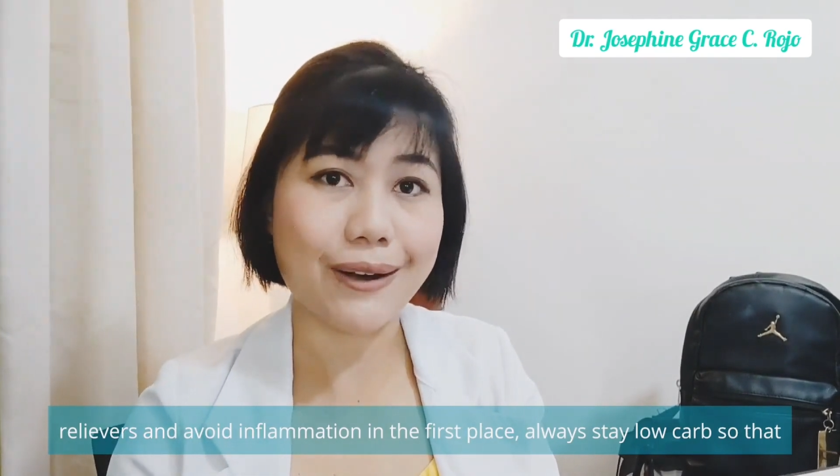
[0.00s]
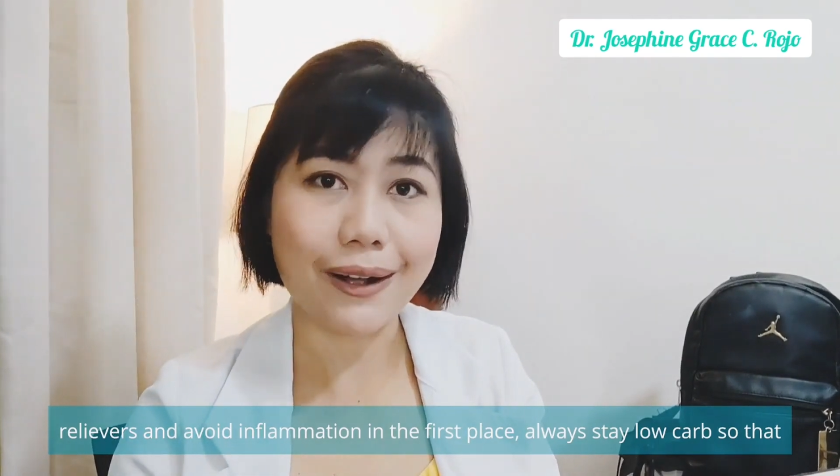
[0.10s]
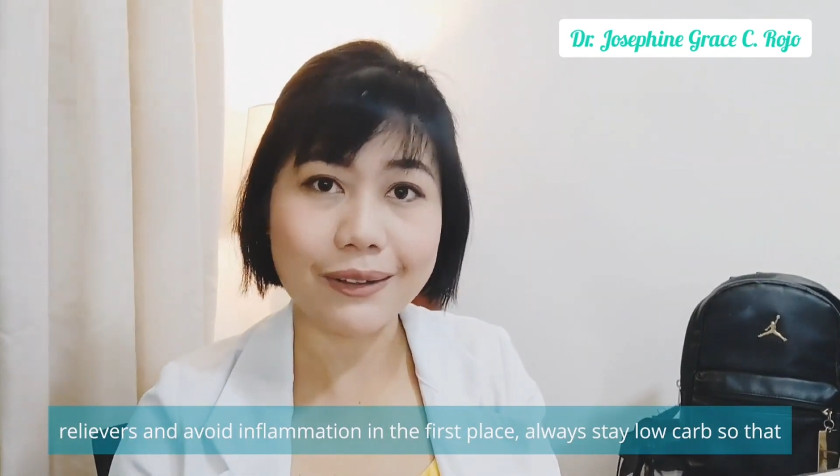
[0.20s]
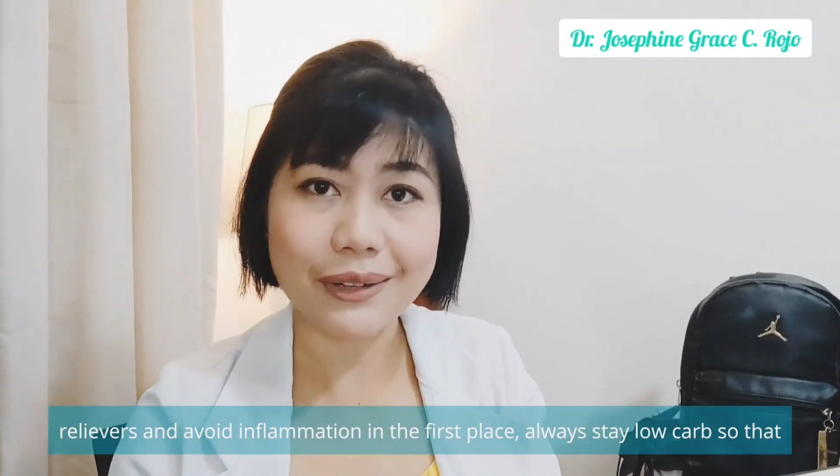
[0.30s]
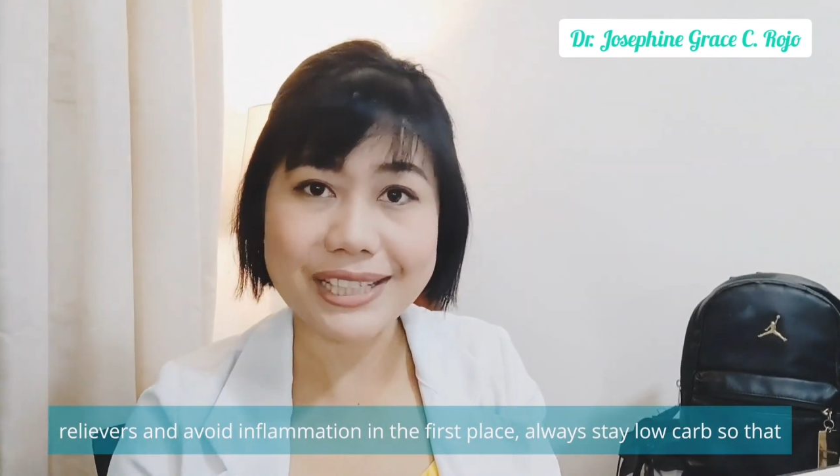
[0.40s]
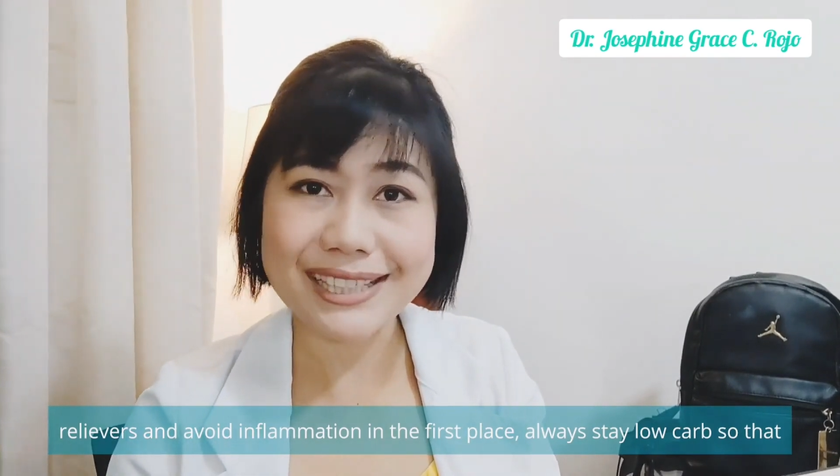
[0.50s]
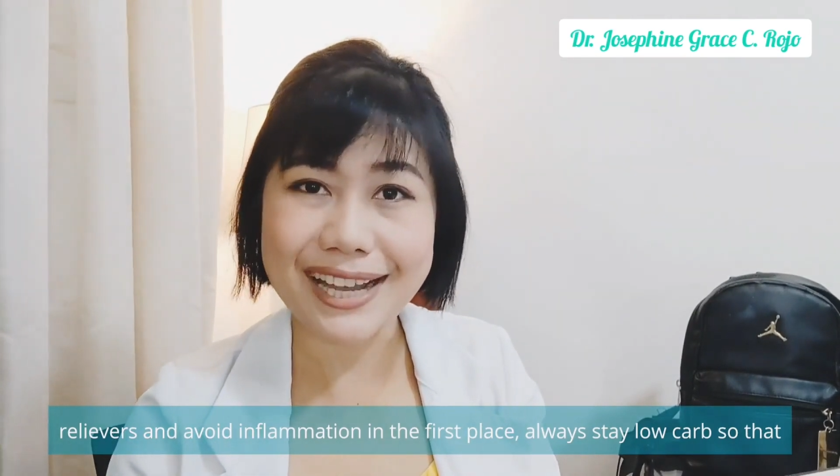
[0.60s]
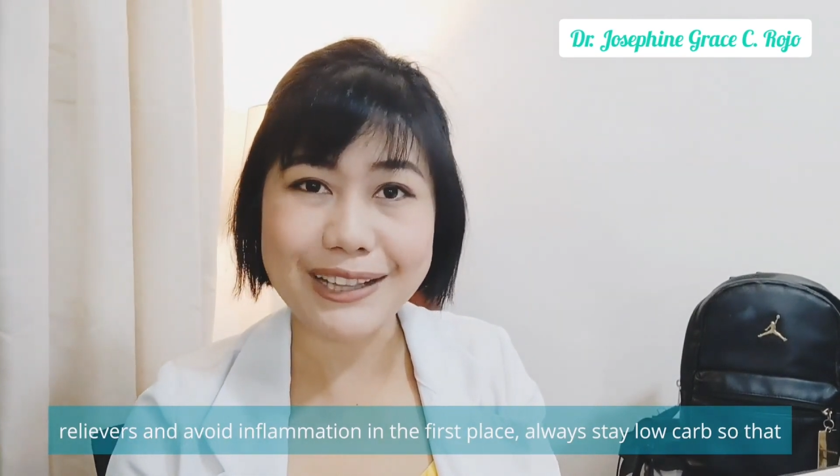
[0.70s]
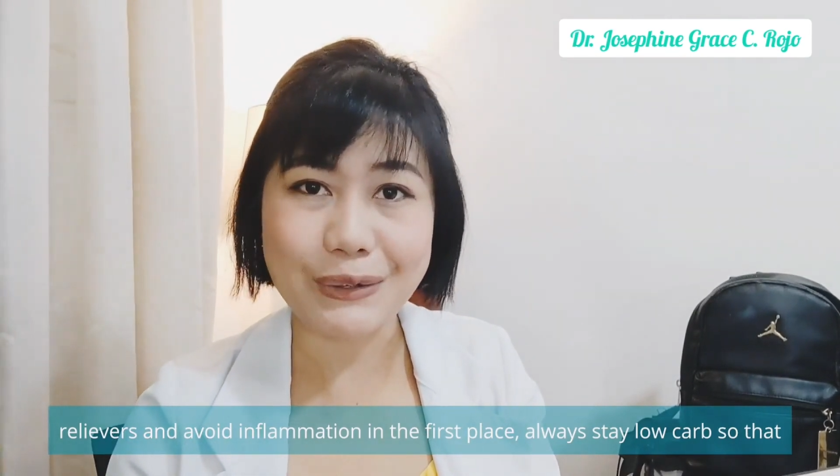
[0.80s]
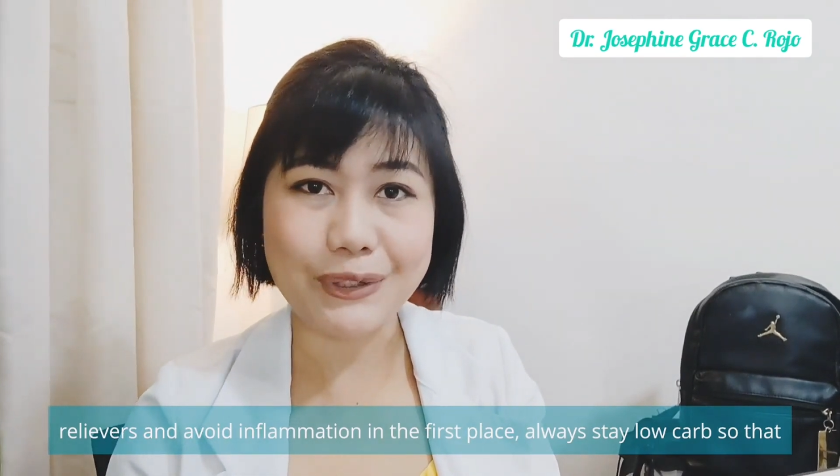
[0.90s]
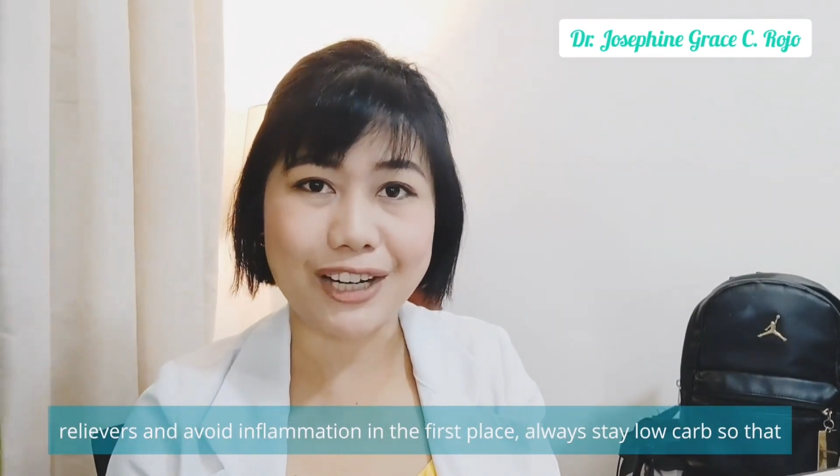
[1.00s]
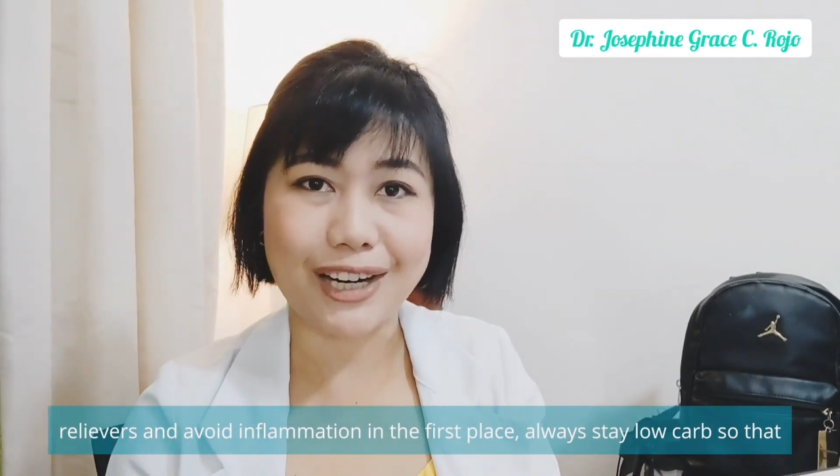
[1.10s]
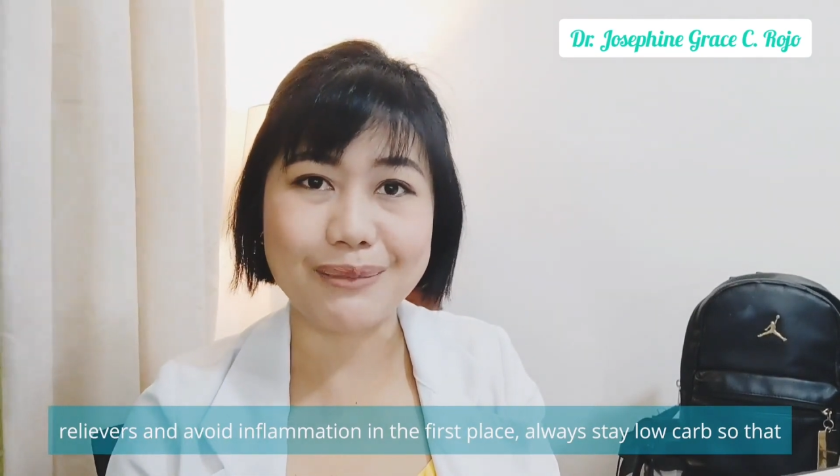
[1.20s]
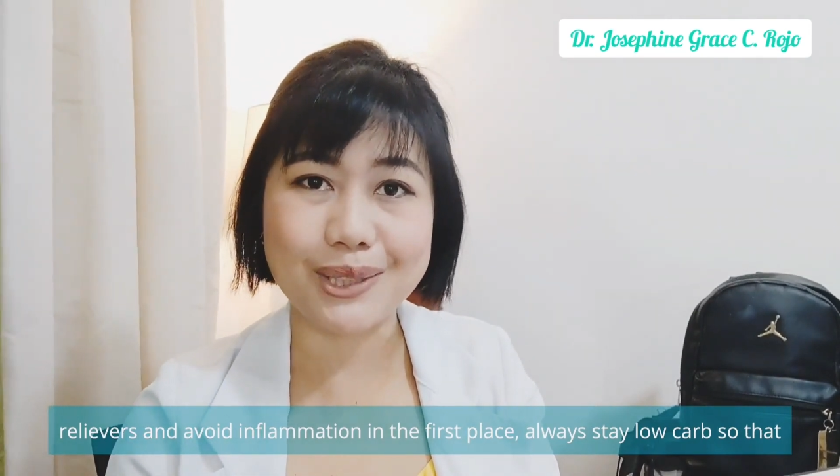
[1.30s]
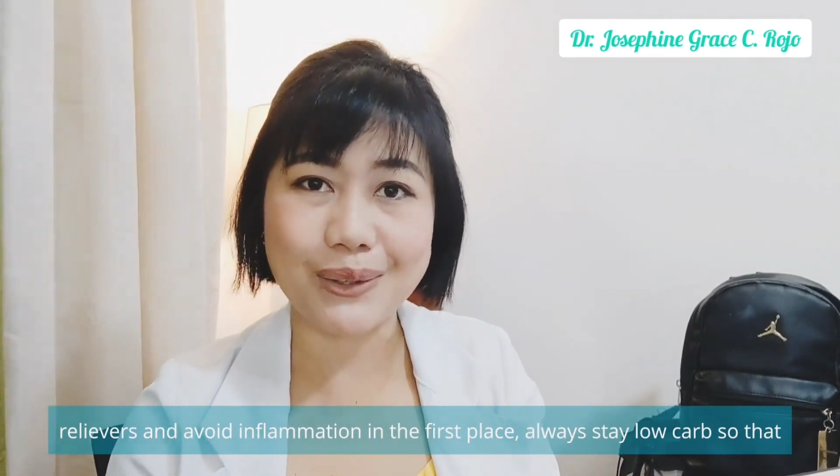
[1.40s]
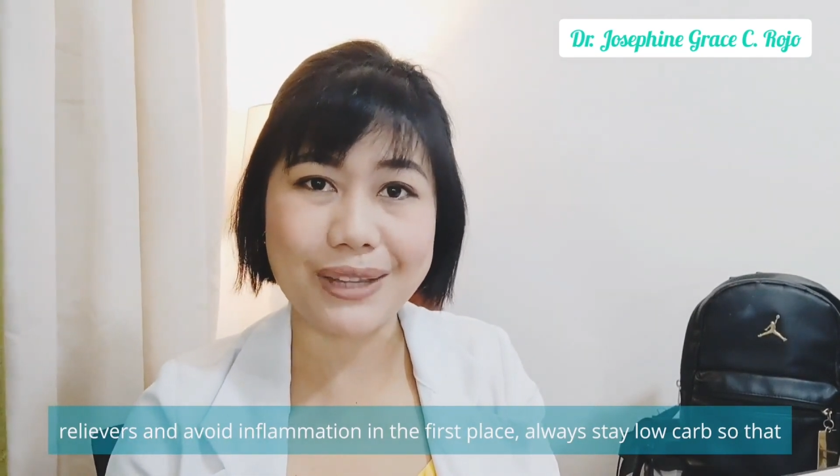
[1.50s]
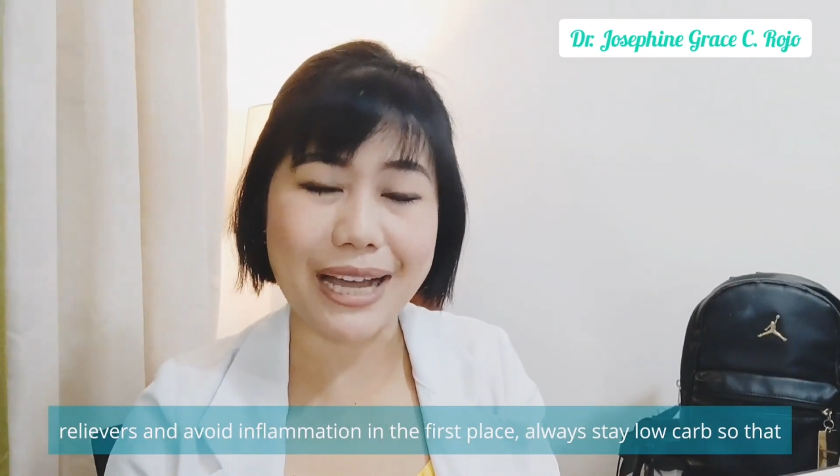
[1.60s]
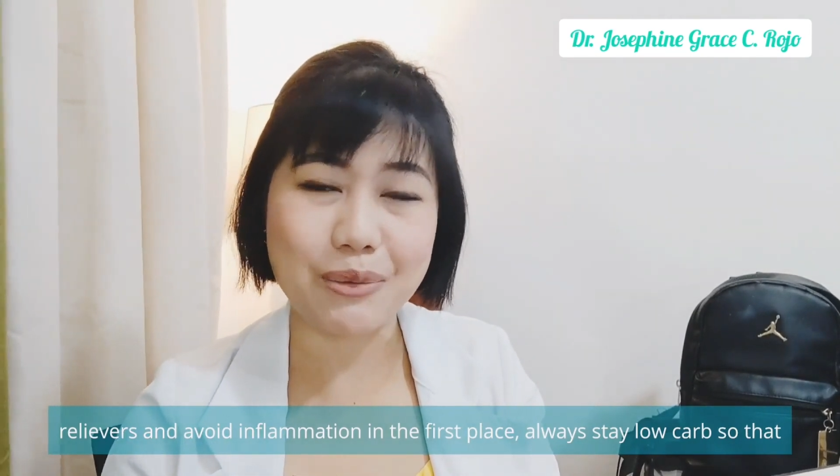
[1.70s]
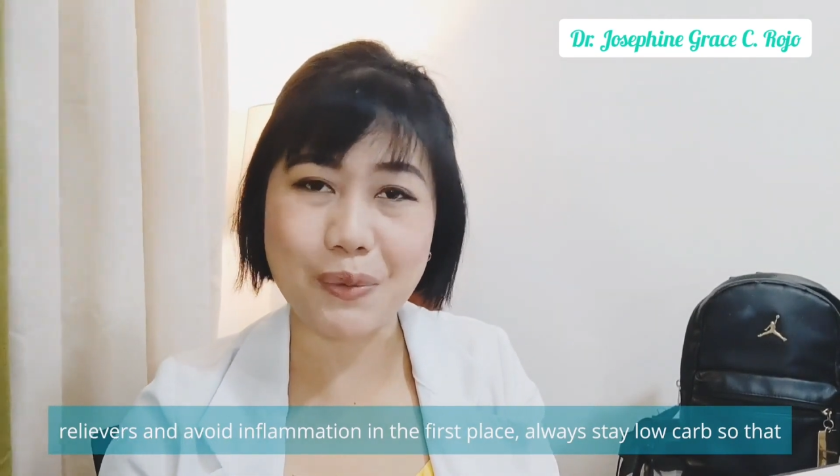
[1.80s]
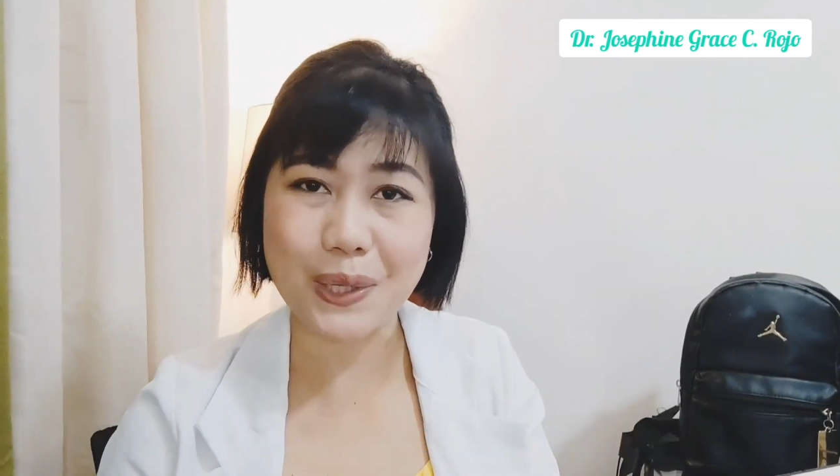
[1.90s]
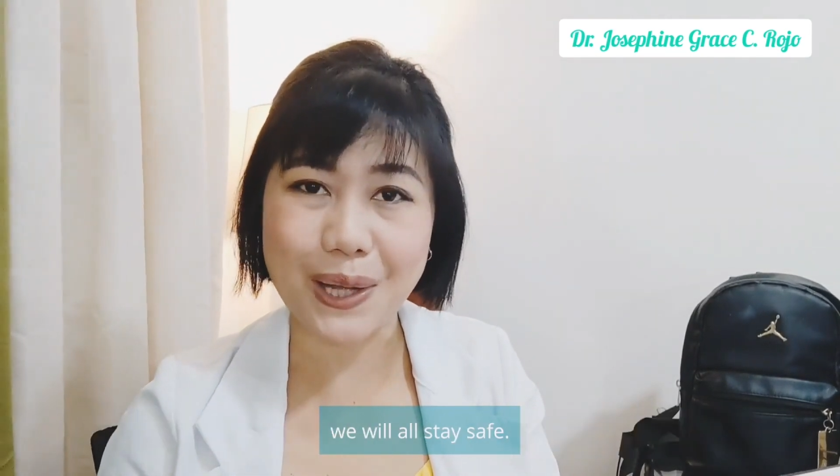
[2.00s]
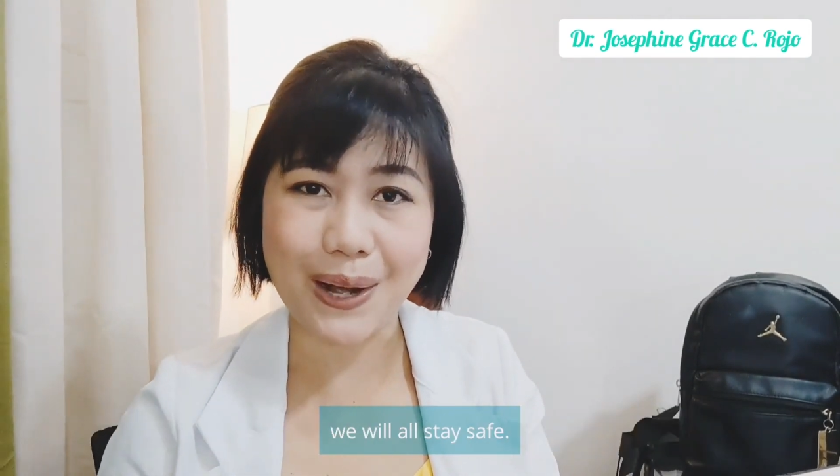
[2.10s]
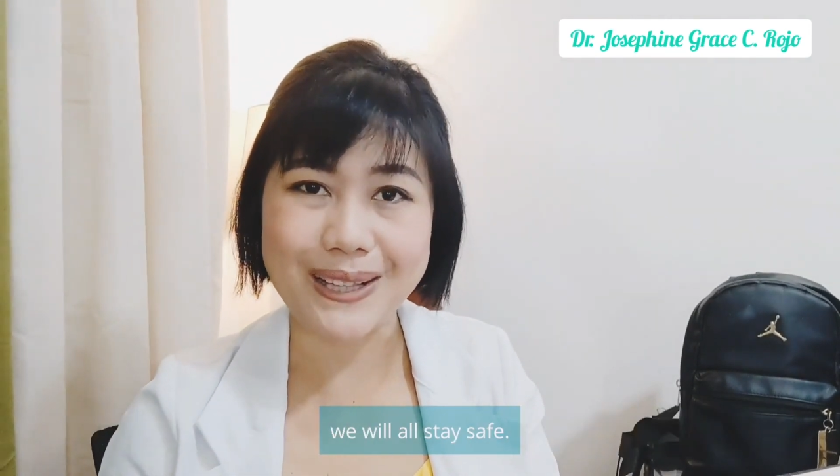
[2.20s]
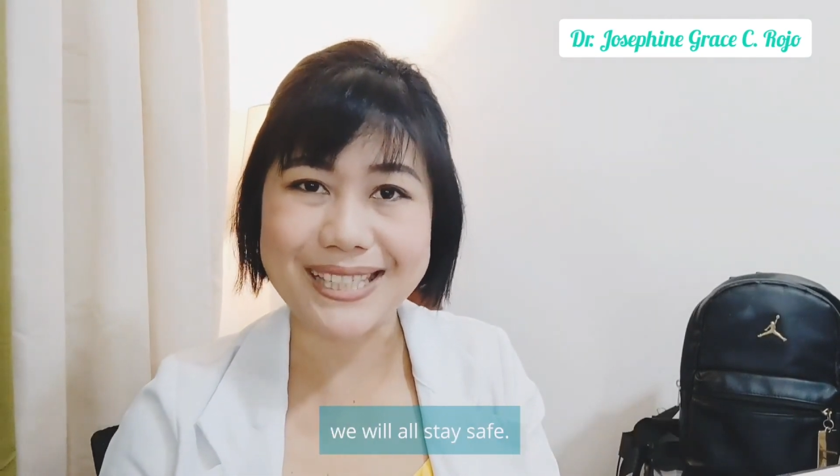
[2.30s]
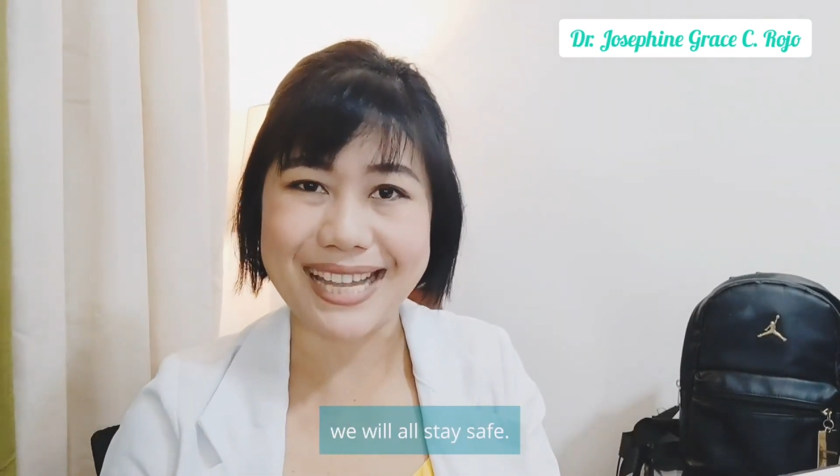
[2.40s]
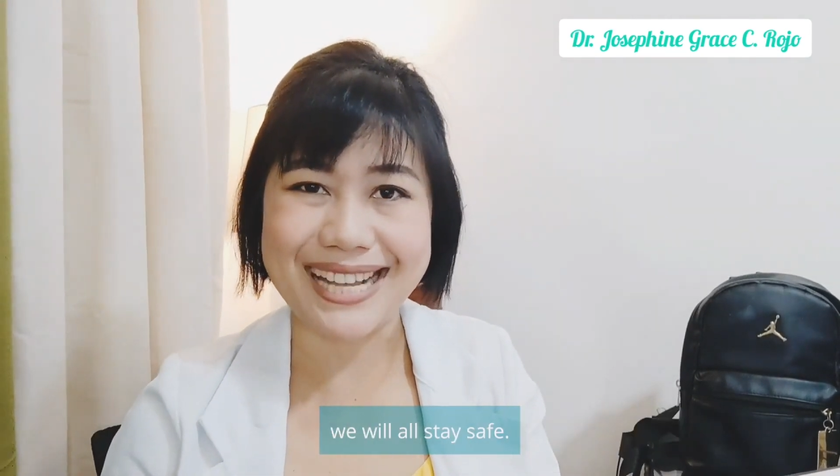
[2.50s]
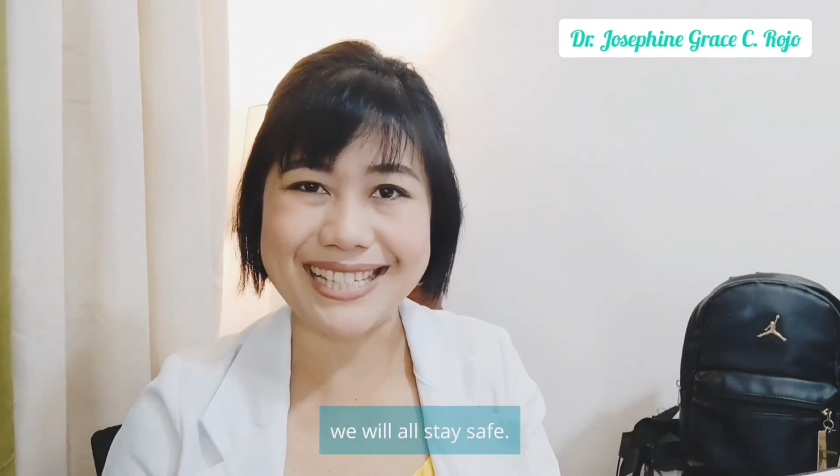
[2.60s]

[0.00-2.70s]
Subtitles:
Always stay low carb so that we will all stay